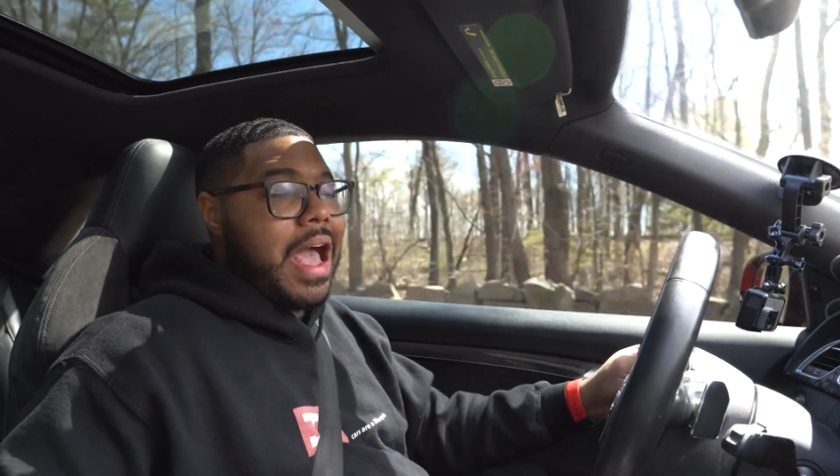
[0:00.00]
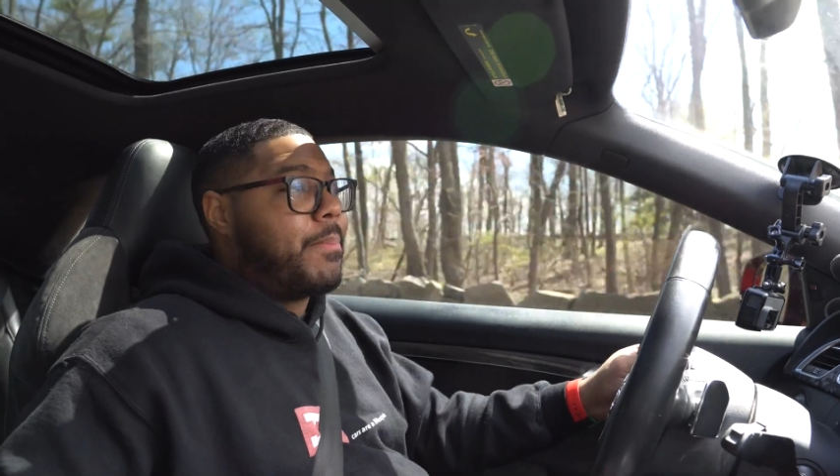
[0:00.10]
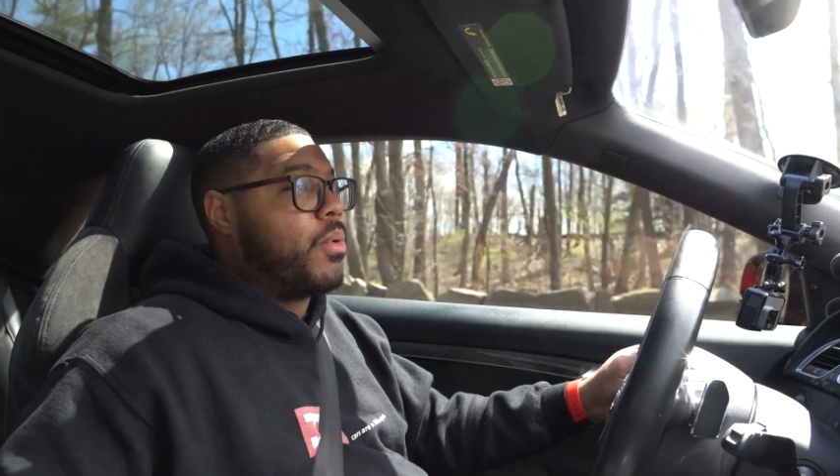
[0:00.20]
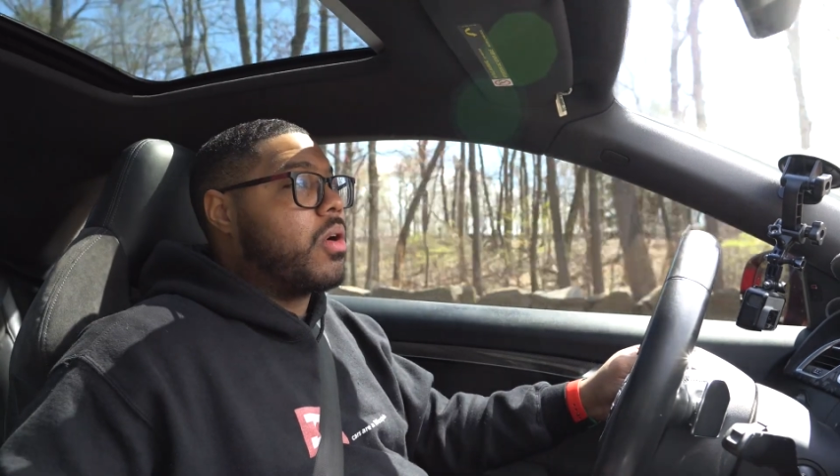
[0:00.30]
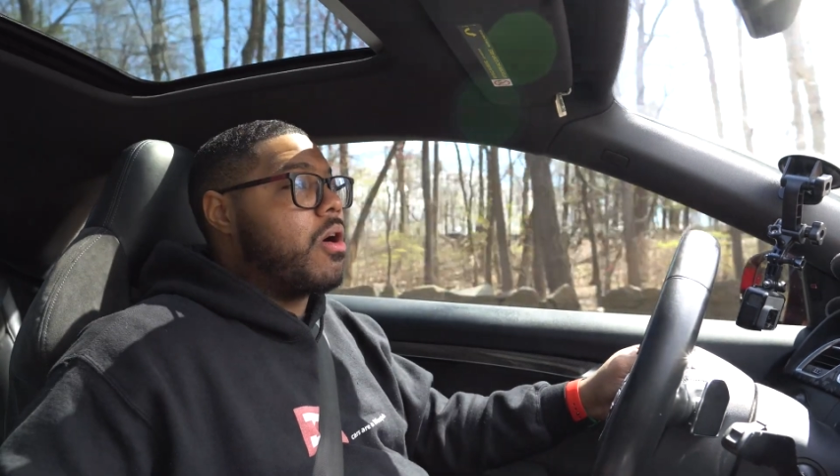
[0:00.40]

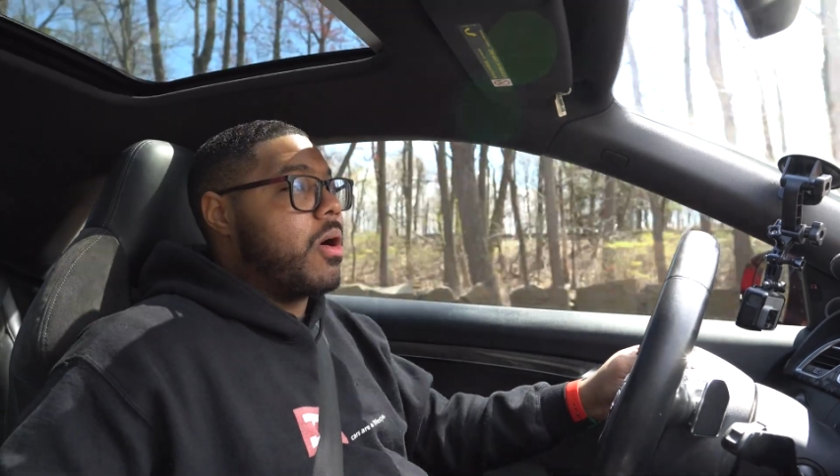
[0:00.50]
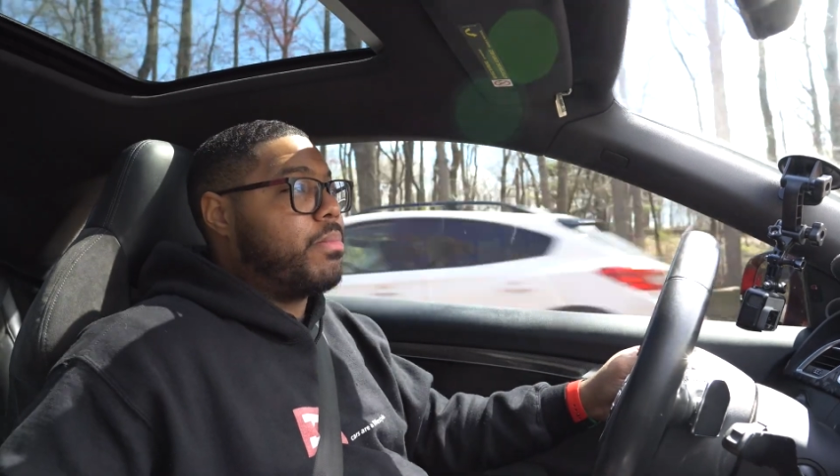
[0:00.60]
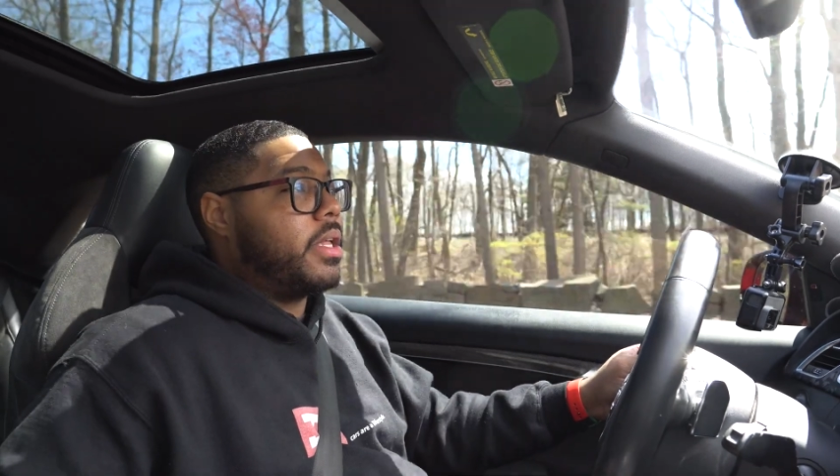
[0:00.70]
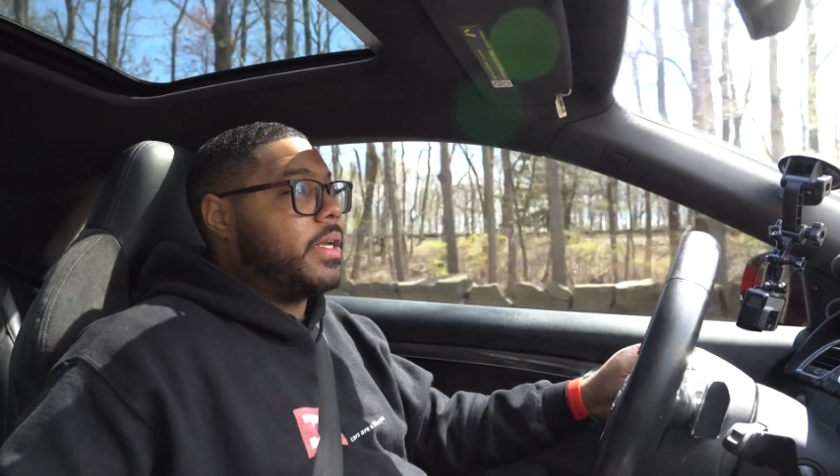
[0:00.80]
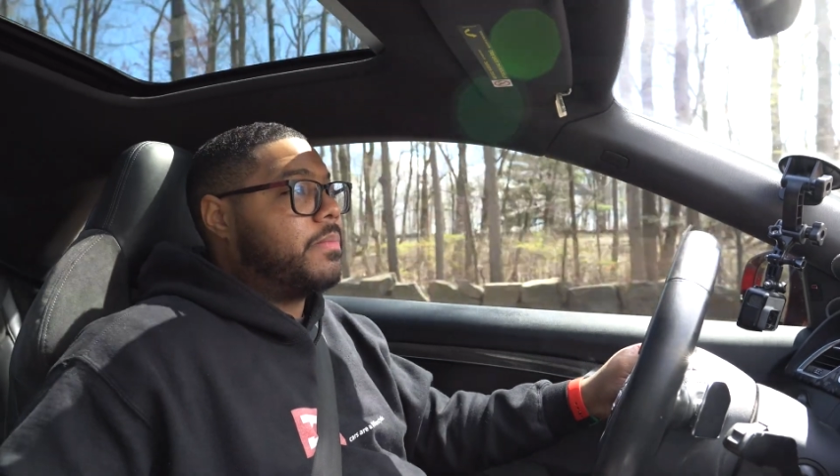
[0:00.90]
Apple
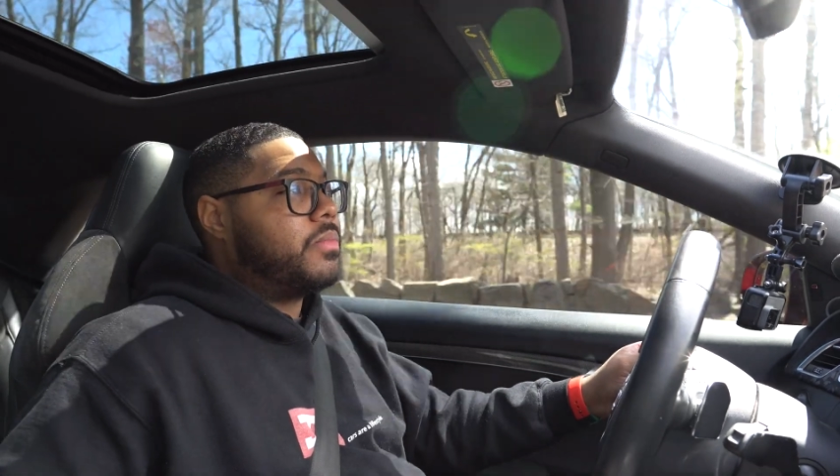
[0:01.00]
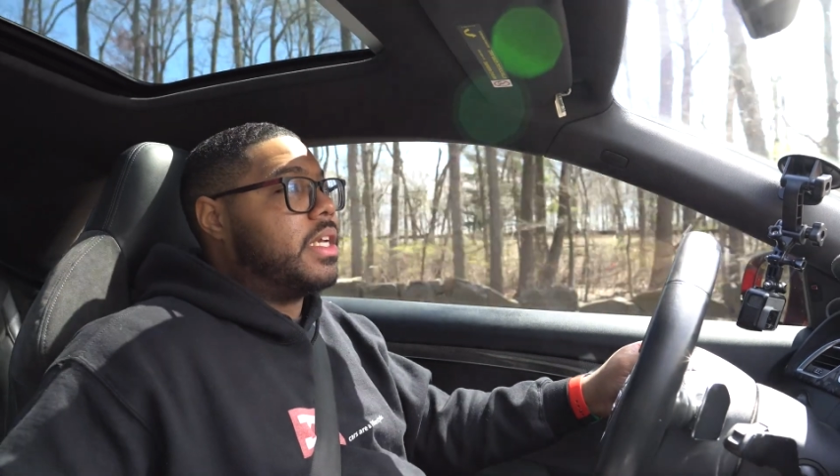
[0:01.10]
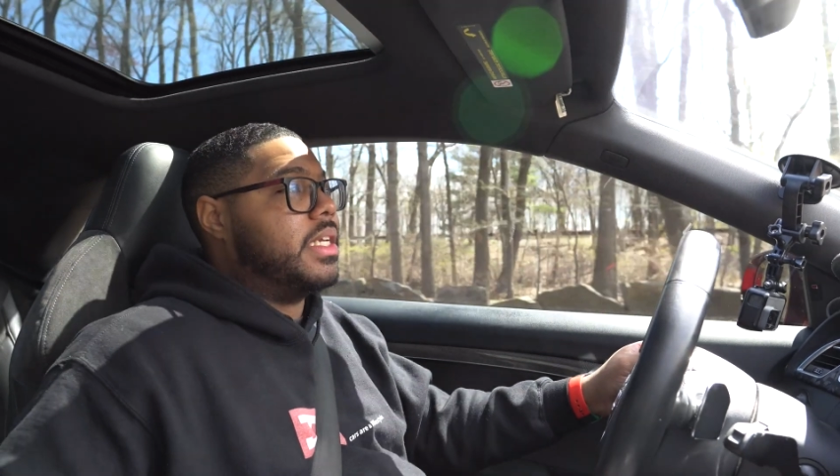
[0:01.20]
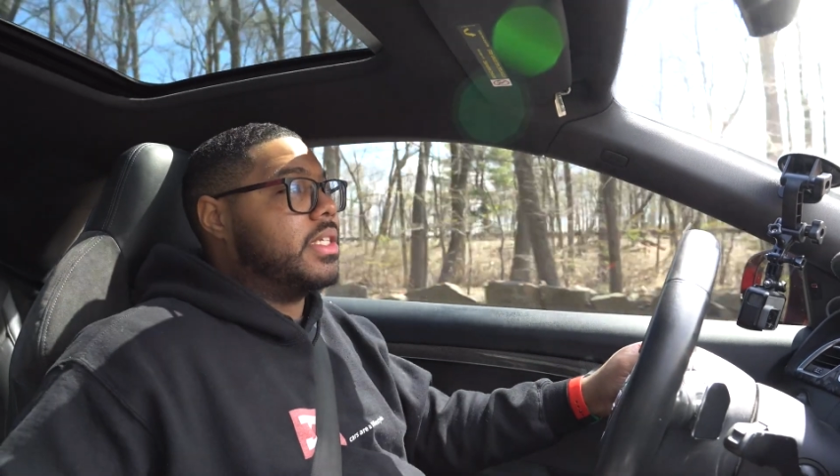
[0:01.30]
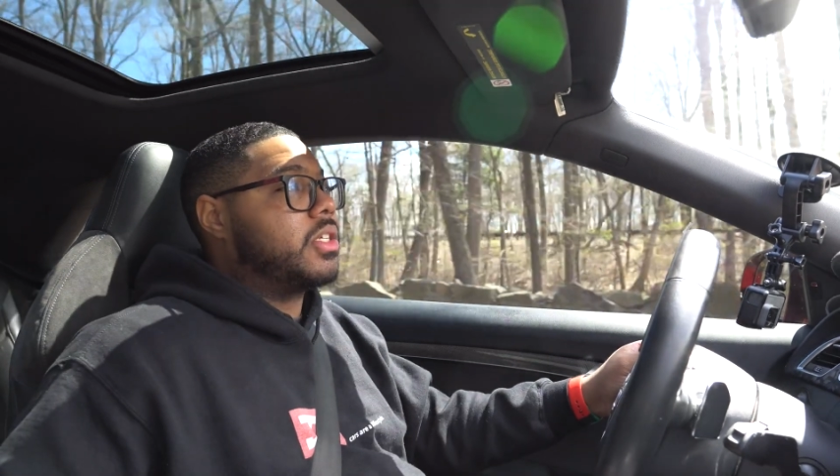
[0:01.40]

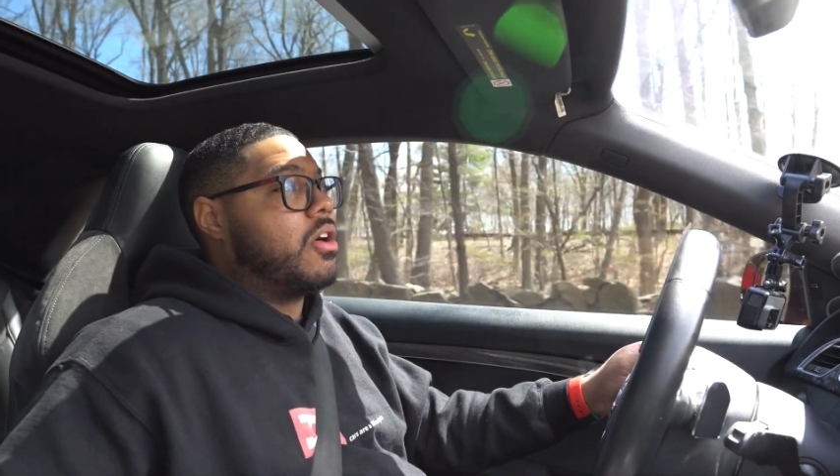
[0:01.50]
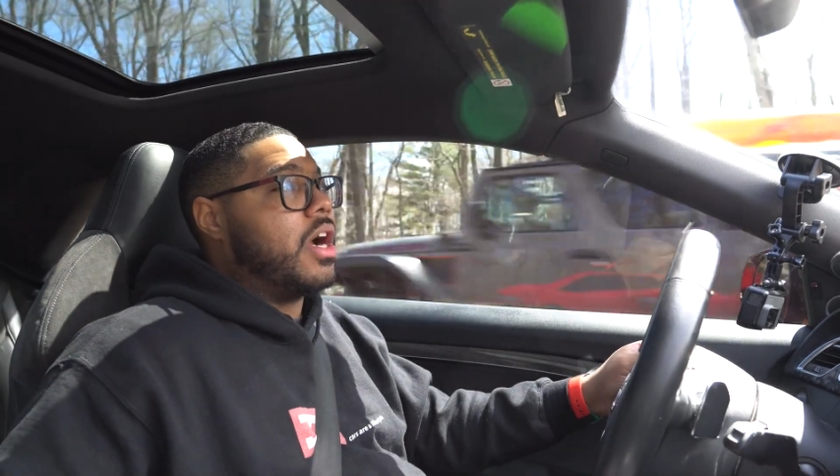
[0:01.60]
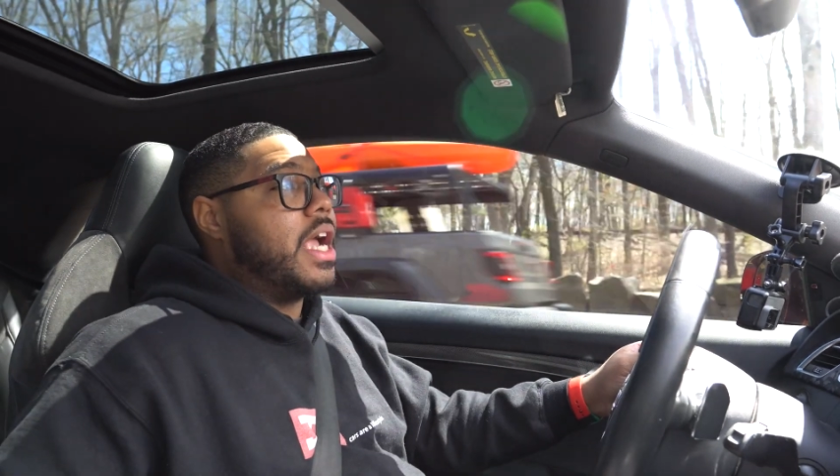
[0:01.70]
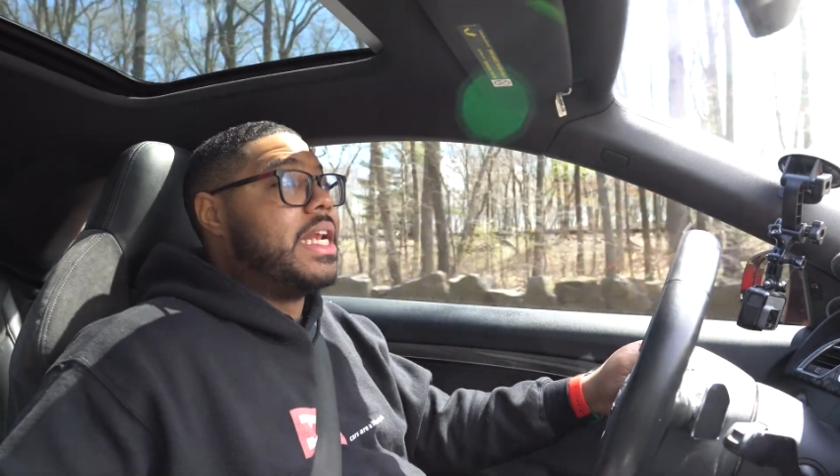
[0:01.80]
CarPlay in this car.